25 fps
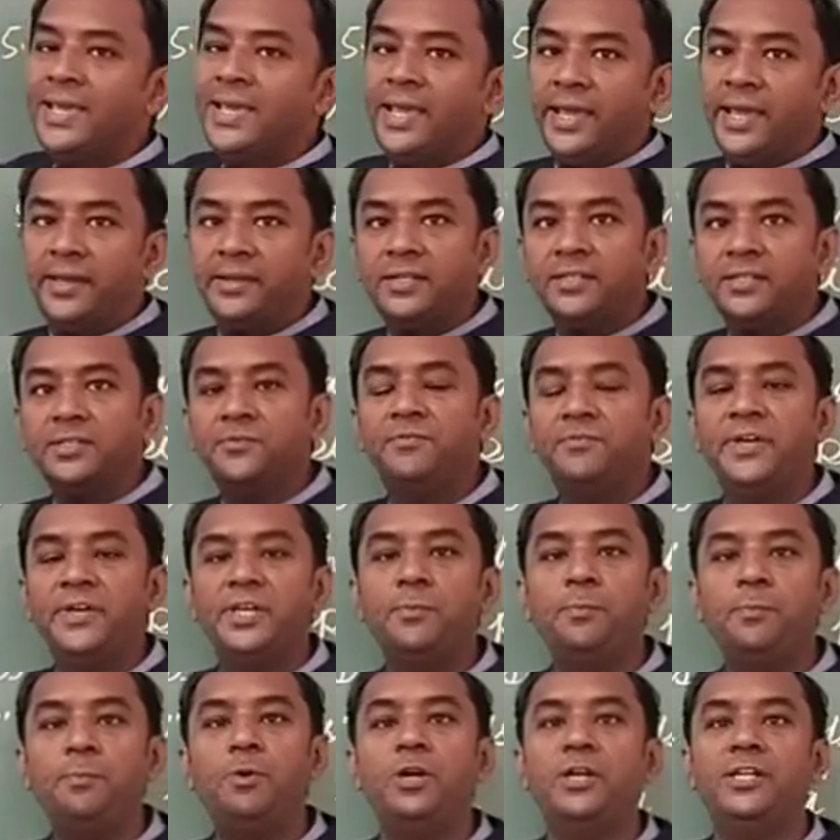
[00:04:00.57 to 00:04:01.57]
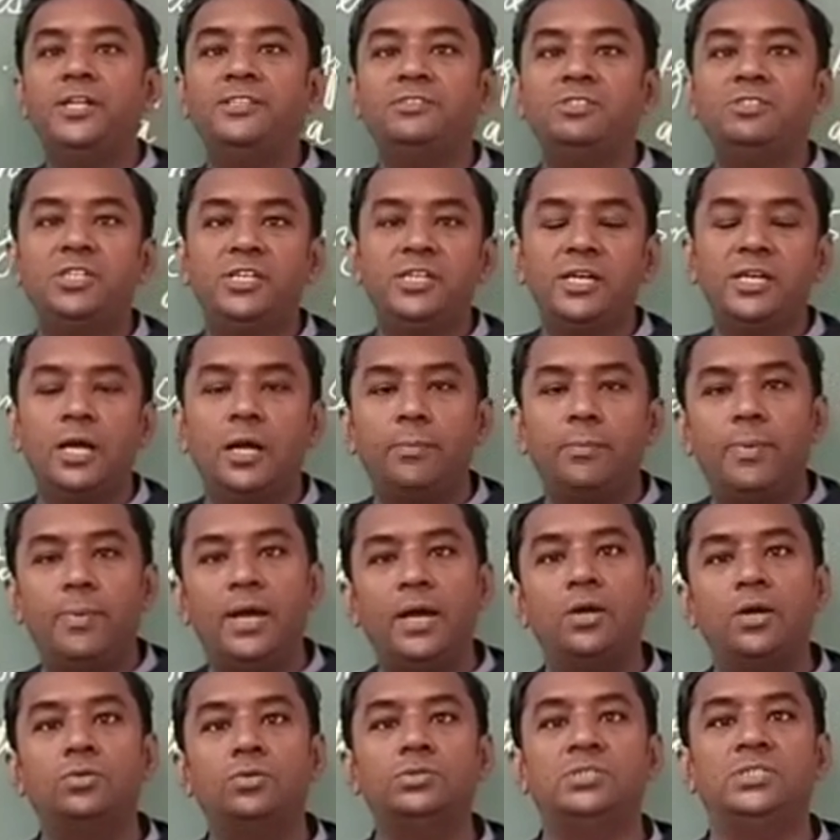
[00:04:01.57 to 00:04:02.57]
Another very important thing
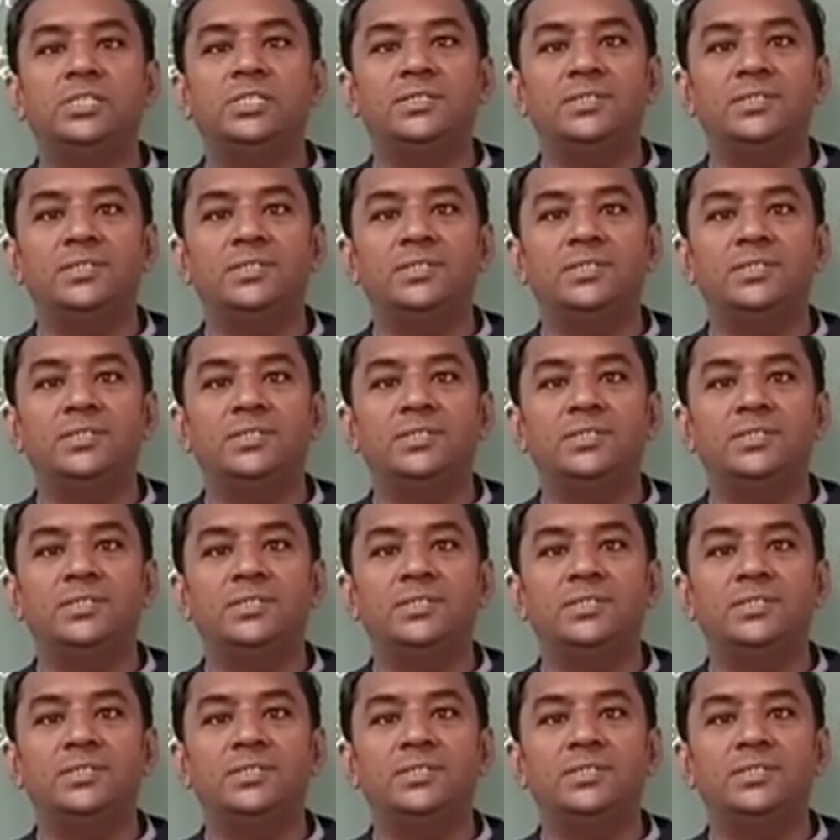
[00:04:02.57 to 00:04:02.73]
about